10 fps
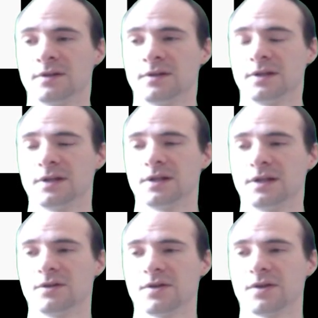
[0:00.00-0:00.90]

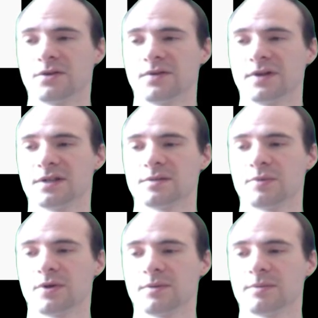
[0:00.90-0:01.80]
And on the river, it's
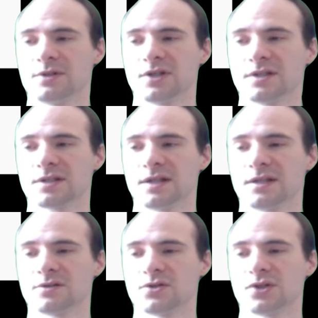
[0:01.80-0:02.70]
probably just
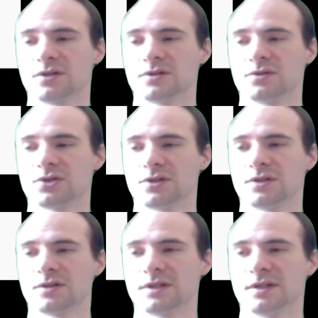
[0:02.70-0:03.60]
getting to show to
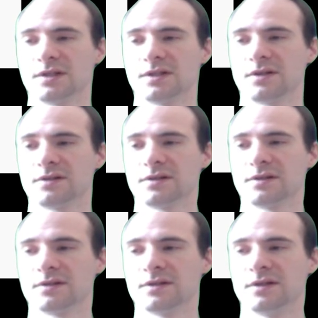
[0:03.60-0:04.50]
showdown and uh,
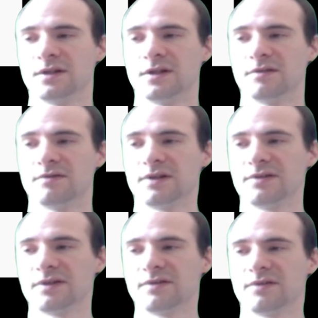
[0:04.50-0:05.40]

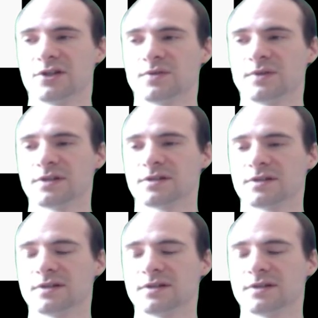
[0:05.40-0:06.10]
5-5 flush wins.